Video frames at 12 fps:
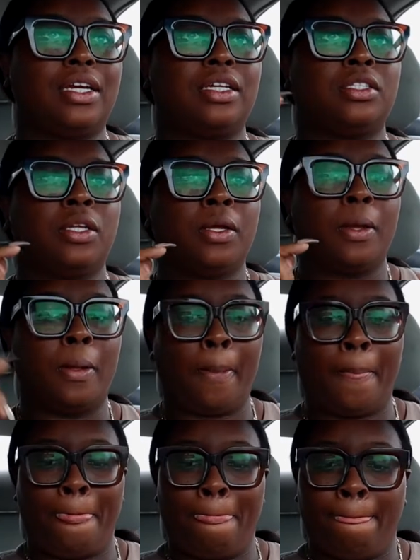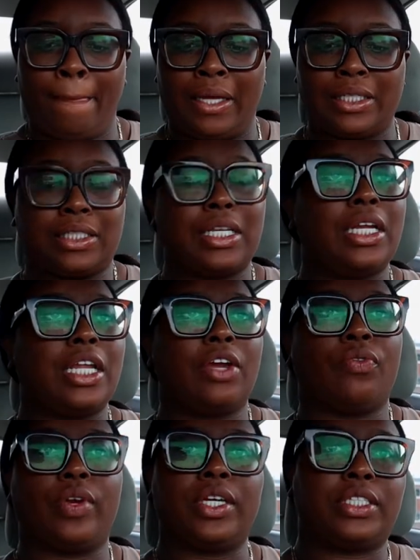is
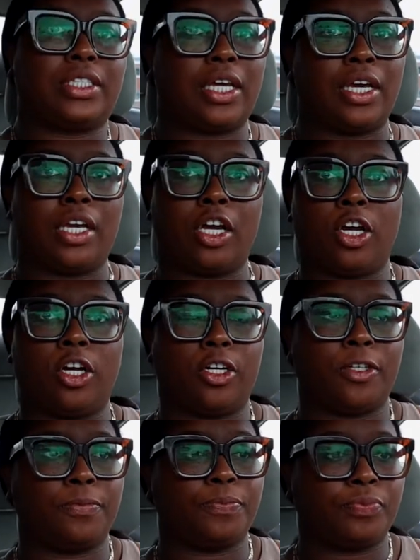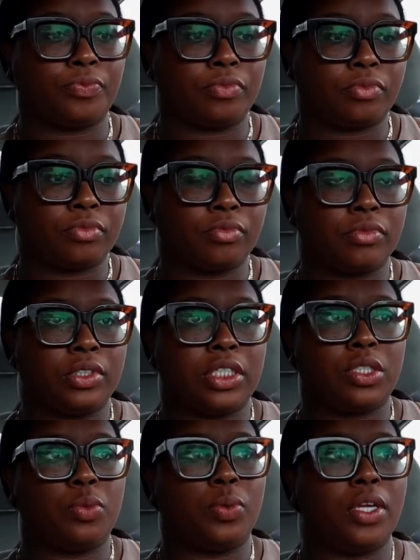Sunday reset, y'all
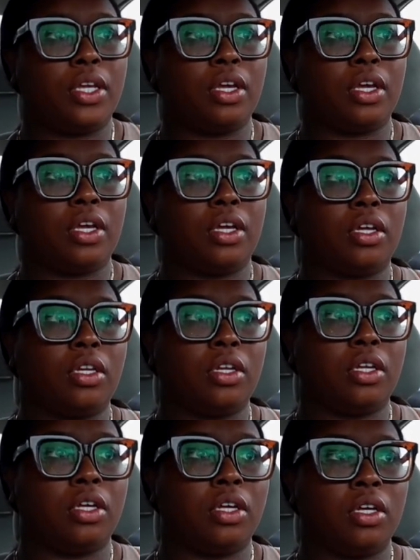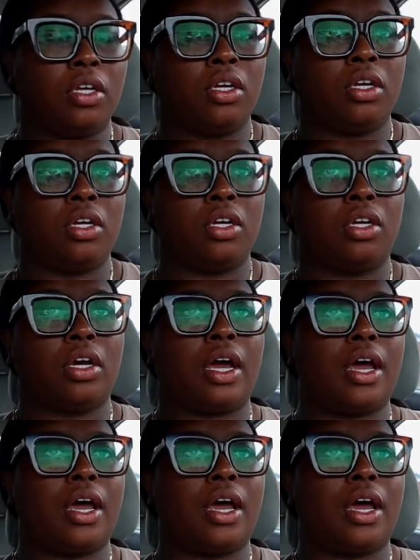this weekend.